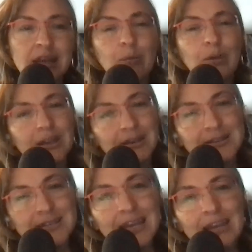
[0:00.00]
We can
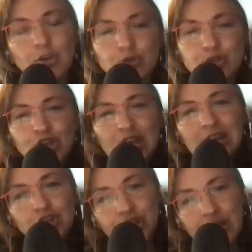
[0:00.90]
continue
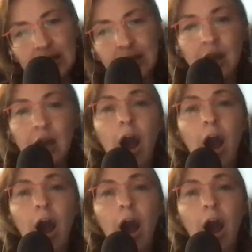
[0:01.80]
changing